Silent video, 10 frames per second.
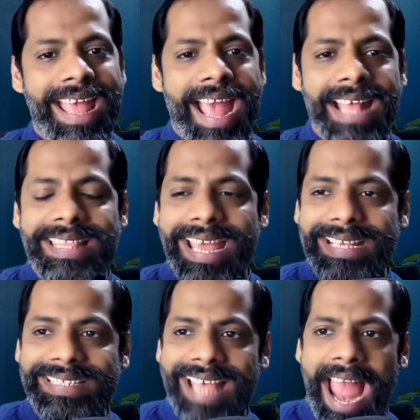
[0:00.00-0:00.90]
and the
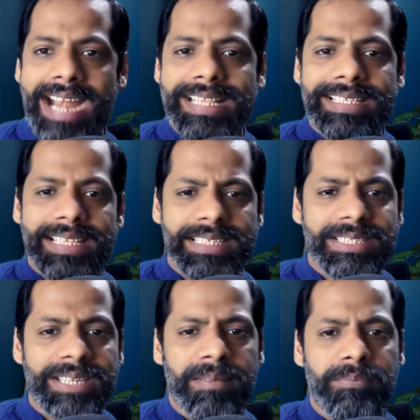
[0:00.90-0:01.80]
exact
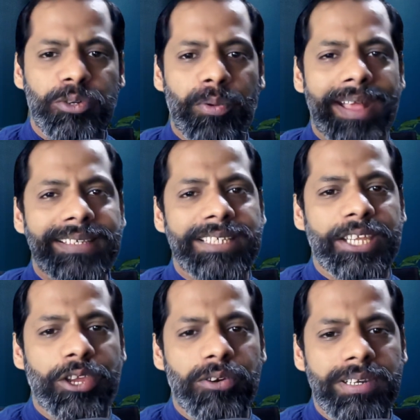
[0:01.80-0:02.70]
system to
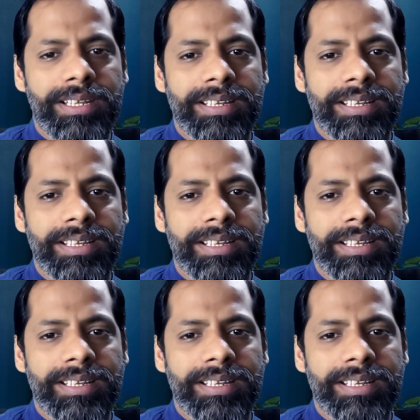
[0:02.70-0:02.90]
execute